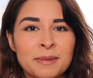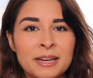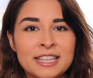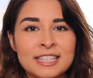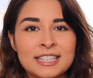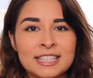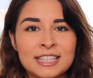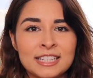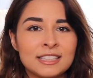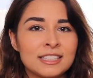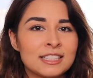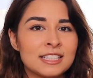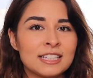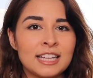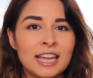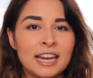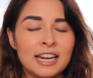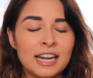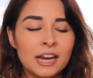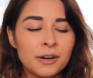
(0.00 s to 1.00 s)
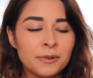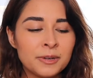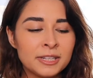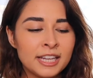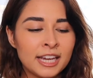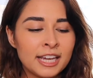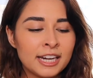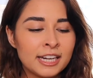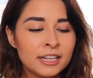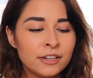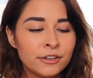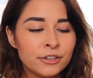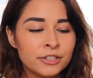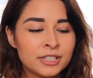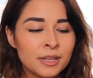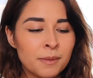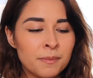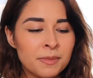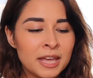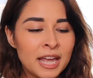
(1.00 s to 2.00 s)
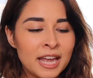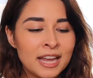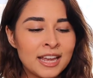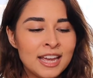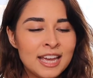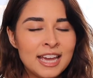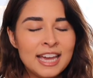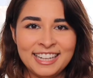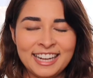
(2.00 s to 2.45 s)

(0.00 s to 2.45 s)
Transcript: my skin doesn't get irritated or something.